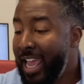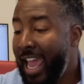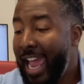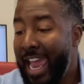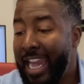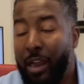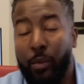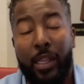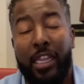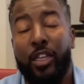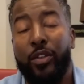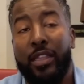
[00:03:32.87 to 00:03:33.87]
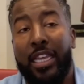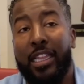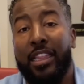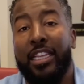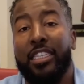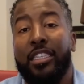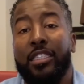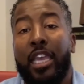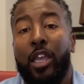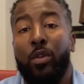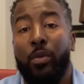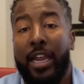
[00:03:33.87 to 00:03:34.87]
And I really do think that this is a
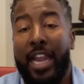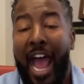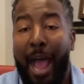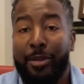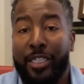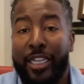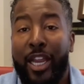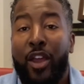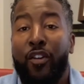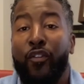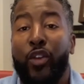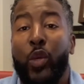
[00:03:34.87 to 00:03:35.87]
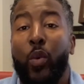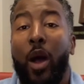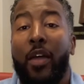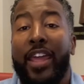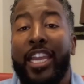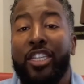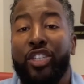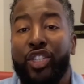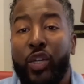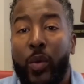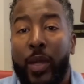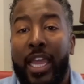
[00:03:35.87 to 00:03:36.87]
great option for you all that
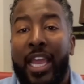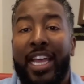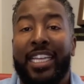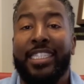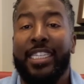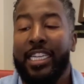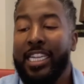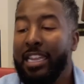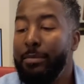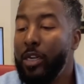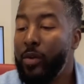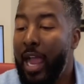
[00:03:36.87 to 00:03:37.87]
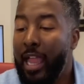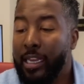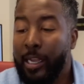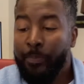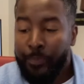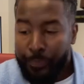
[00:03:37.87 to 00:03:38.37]
enjoy acidity and minerality.